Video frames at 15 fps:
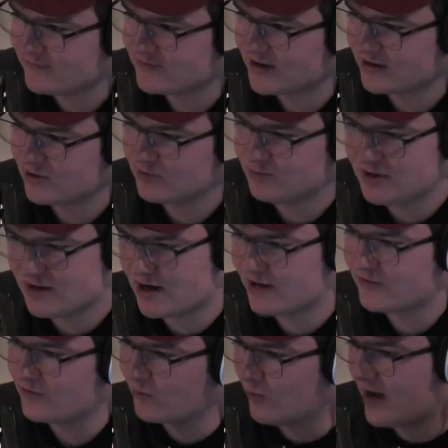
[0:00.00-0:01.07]
that could be
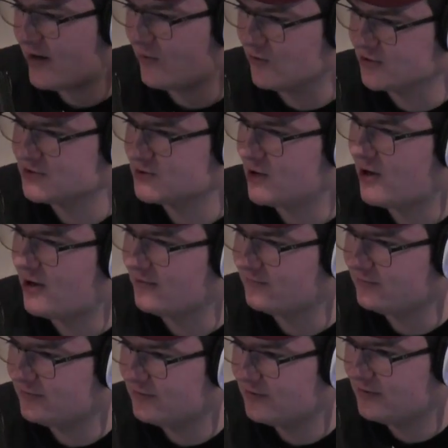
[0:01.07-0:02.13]
either wet or
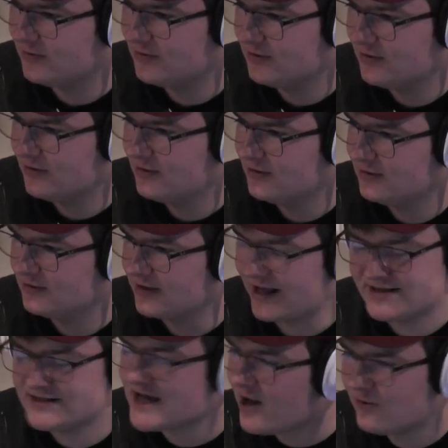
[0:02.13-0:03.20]
soft?
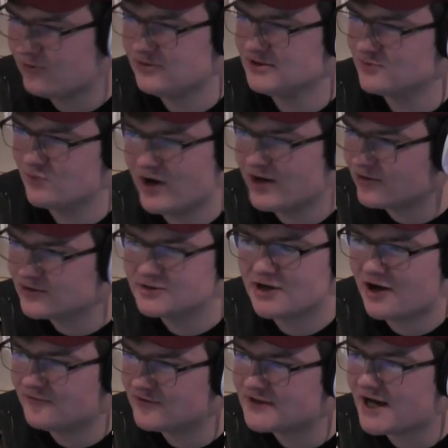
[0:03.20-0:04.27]
Like towels, wet or
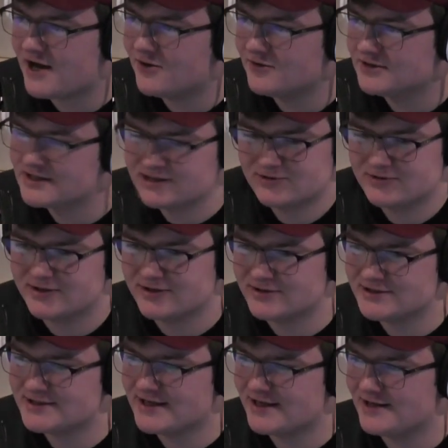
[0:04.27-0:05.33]
soft towels? I don't
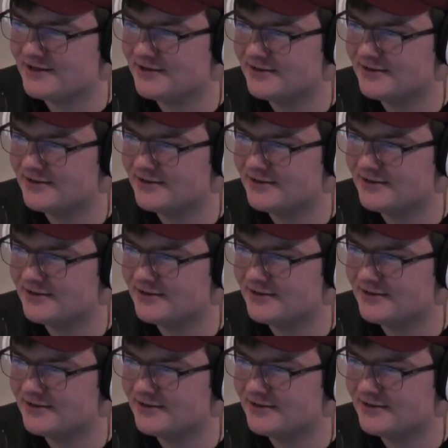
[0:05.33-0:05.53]
understand.